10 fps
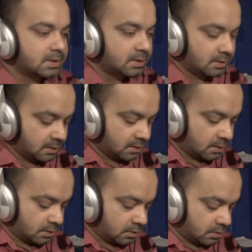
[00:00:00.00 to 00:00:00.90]

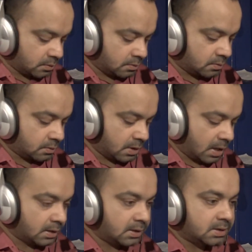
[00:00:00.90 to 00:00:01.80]
So
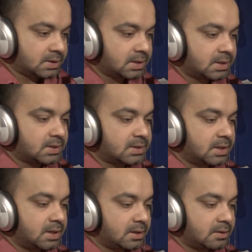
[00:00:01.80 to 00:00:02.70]
I guess she is
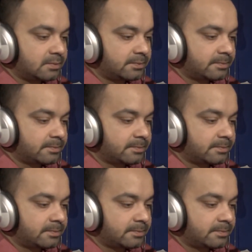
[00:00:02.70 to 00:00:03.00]
here.